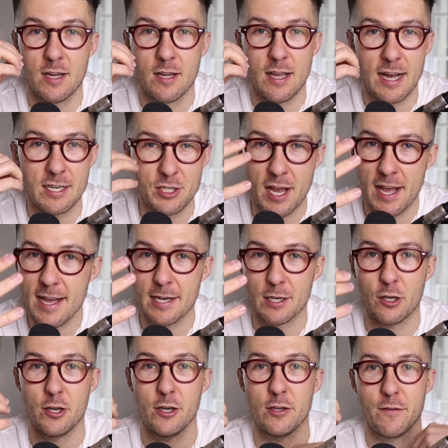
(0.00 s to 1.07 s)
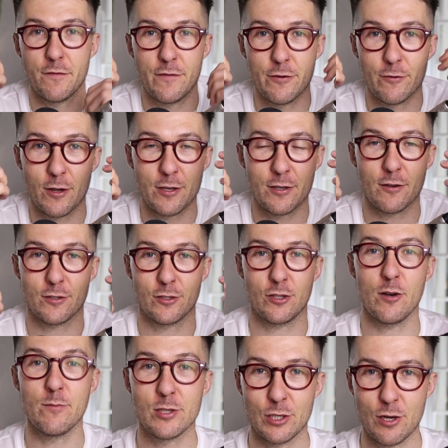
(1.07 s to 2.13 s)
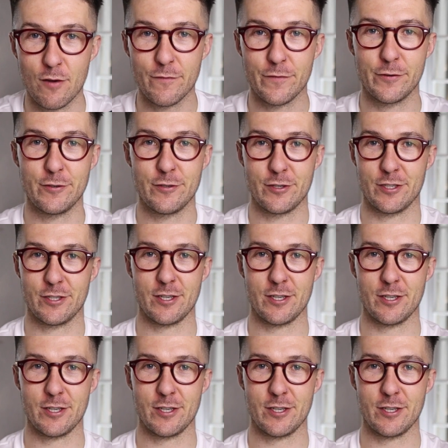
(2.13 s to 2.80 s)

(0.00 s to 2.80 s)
had your hair cut, you feel like you got so much confidence,